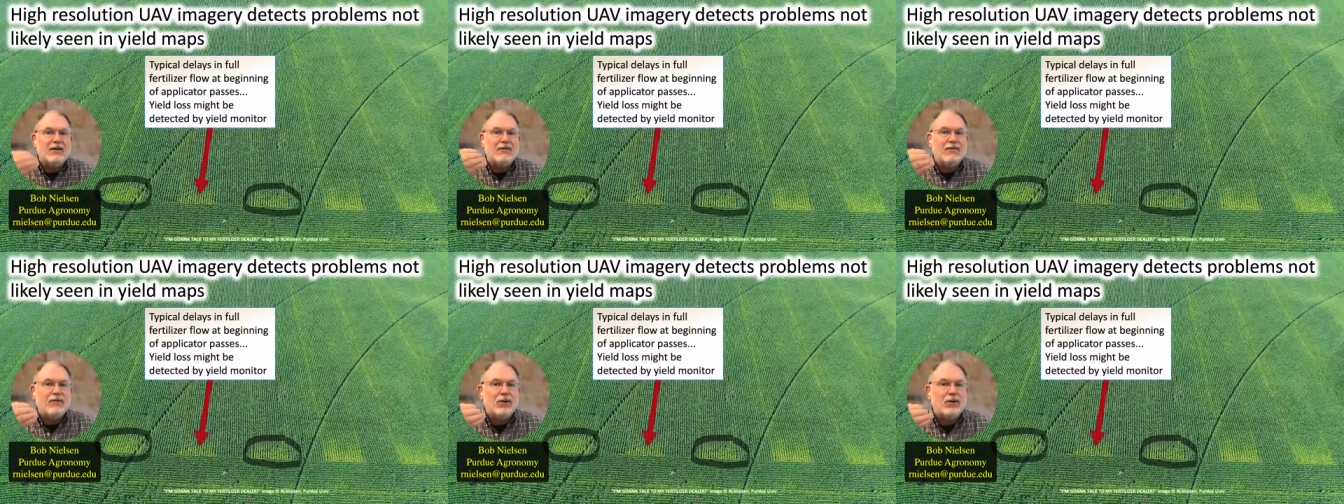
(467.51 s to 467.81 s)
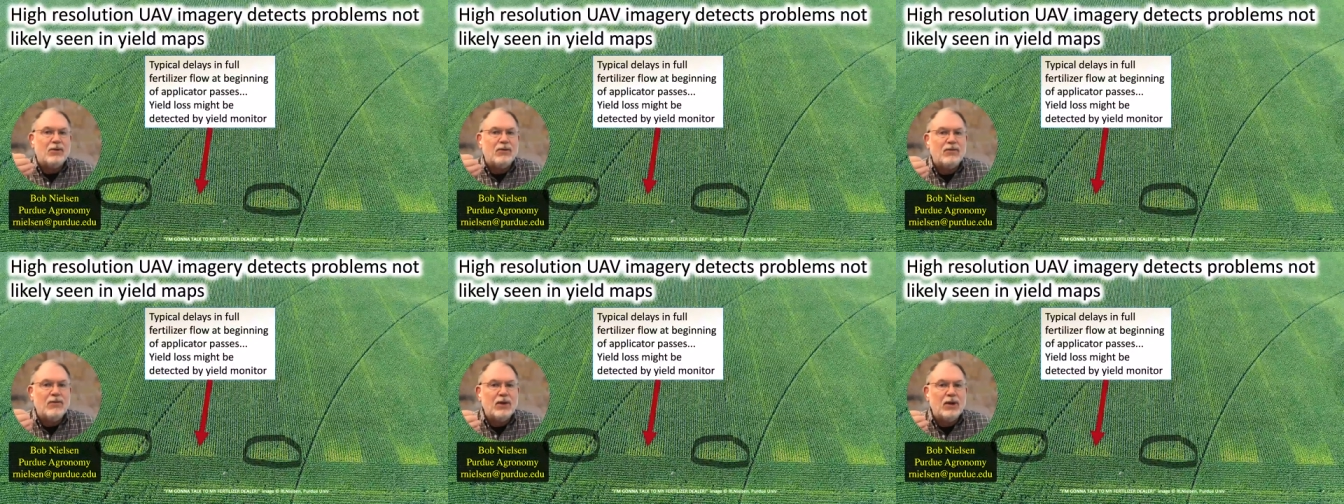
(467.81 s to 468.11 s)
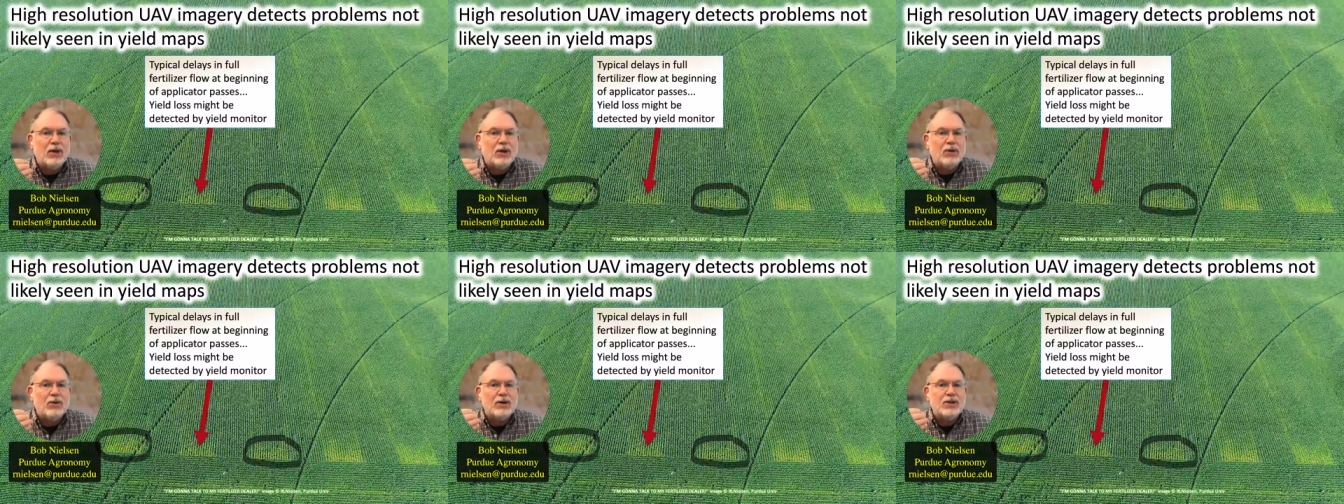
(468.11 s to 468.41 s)
full
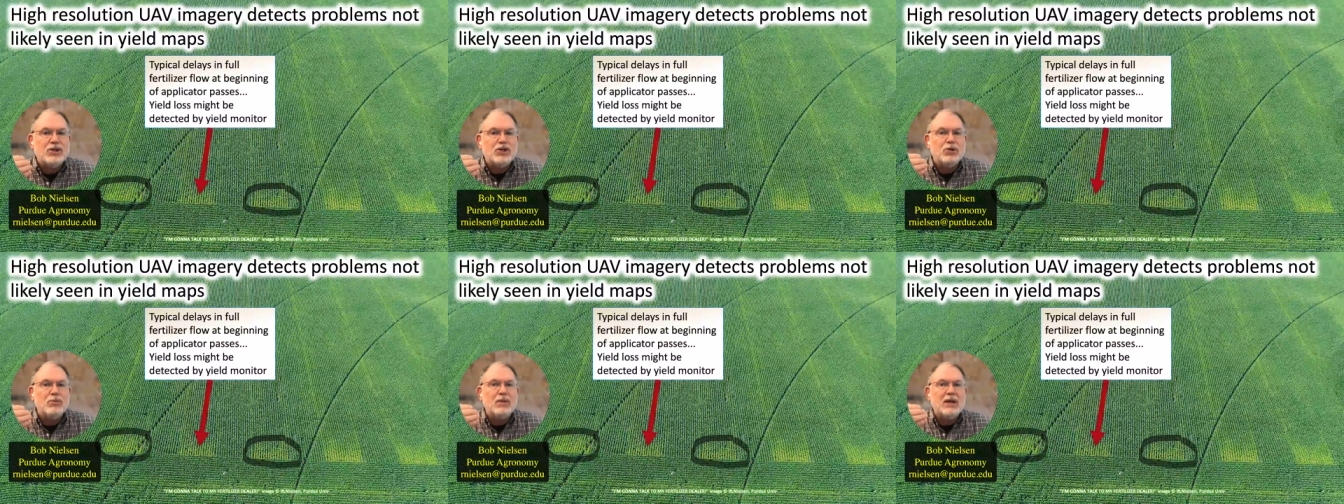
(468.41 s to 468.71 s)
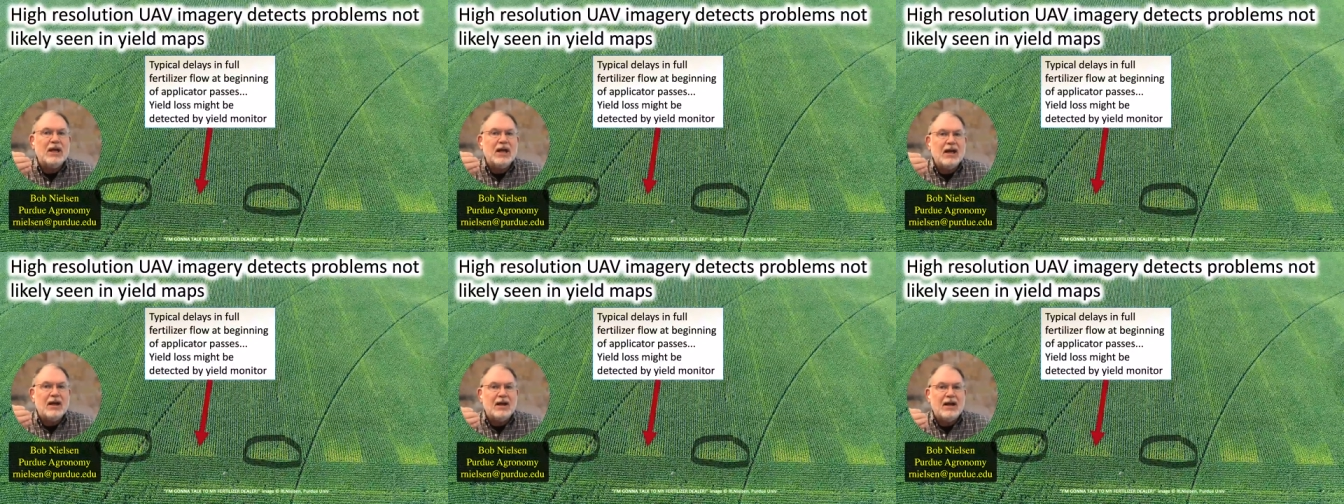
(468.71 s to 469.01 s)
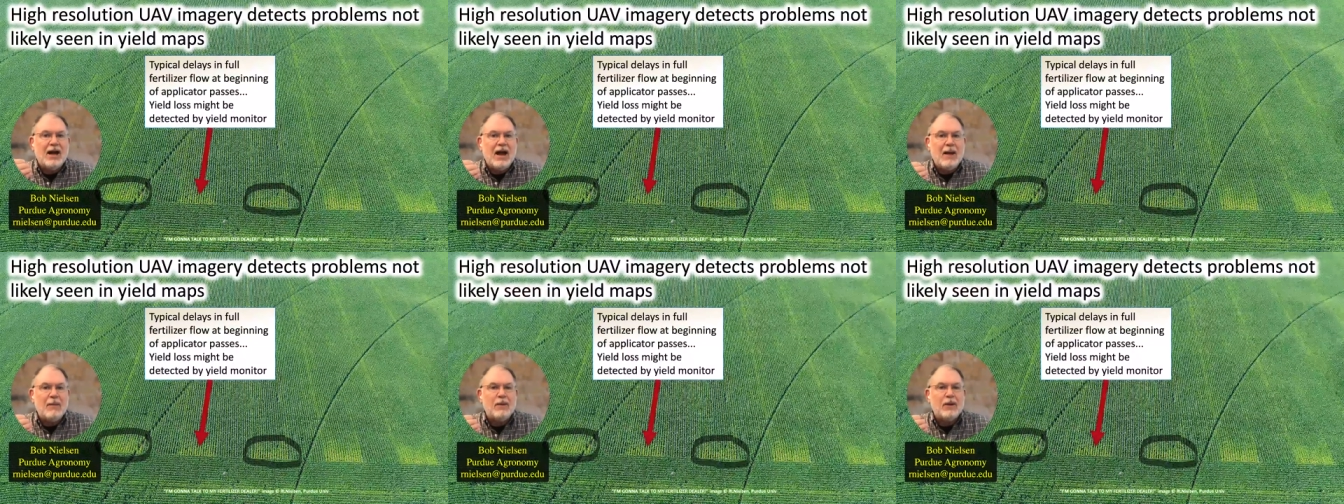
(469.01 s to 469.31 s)
flow as you begin an
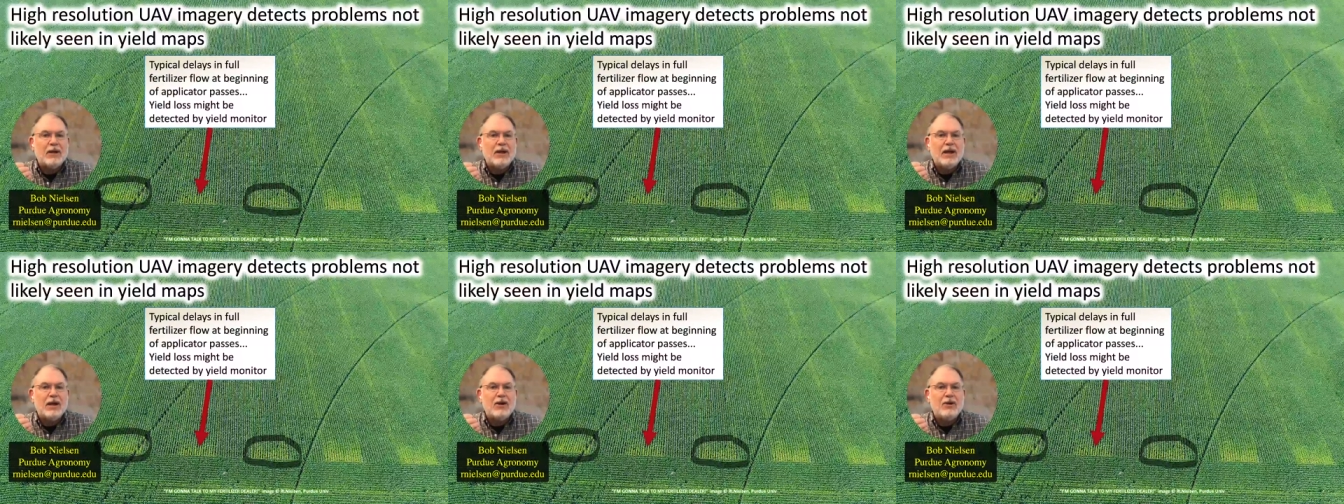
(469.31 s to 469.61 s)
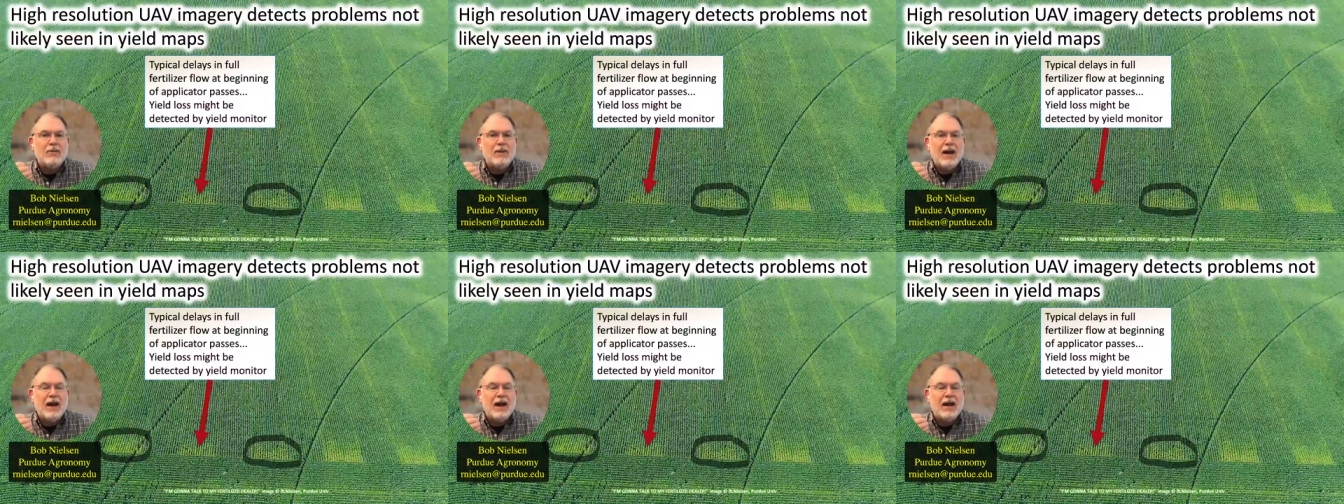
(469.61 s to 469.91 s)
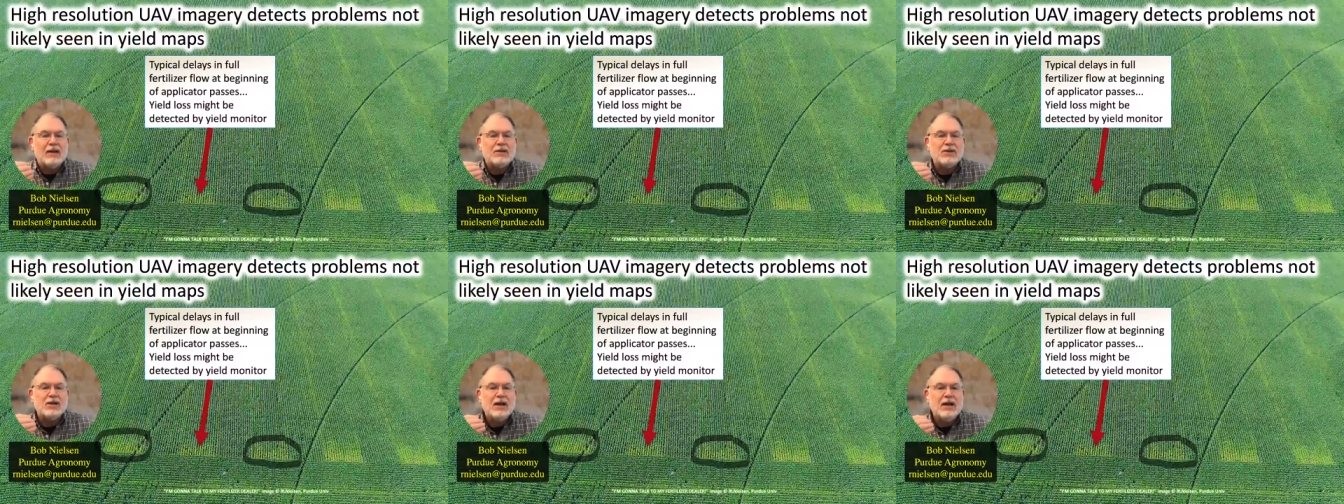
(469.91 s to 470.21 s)
applicator pass.